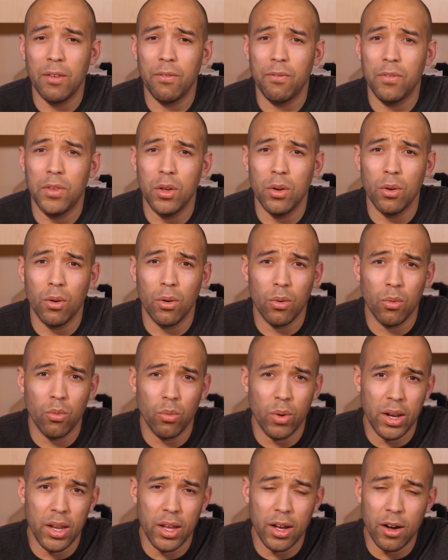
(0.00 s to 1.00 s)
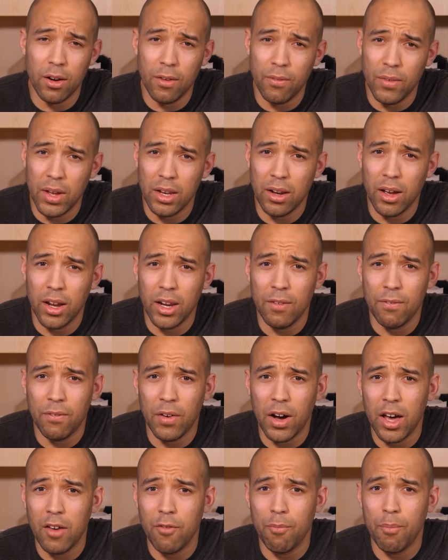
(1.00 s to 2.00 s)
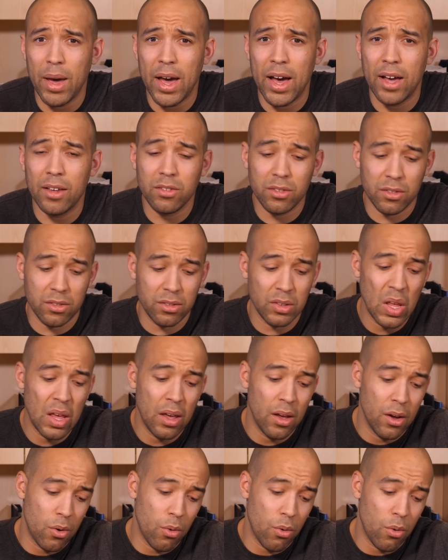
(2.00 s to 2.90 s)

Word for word: if you're running out of N95 masks,